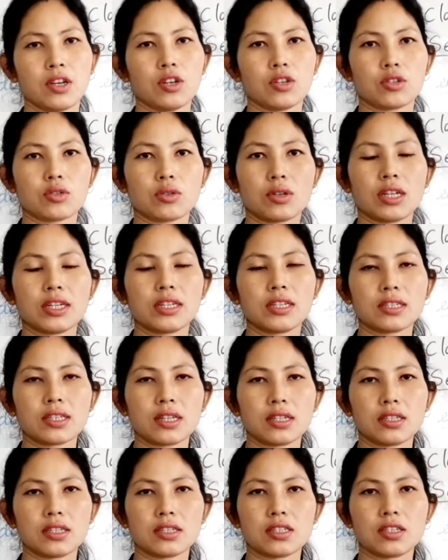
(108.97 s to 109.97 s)
So let us
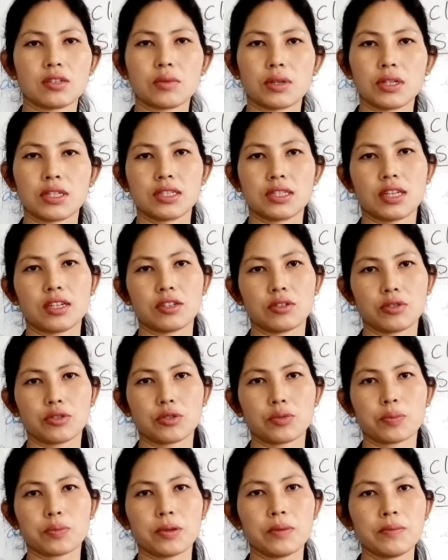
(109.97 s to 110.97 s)
understand what is
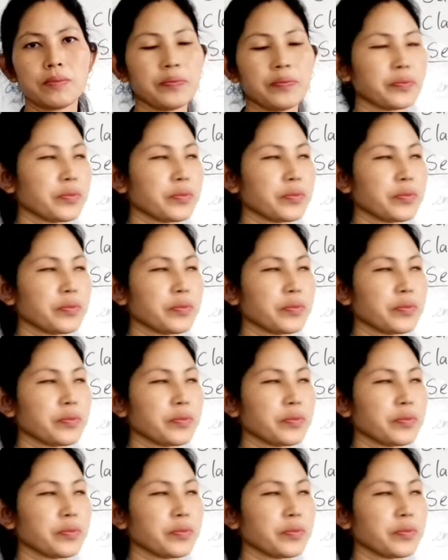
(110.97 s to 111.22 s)
endosperm.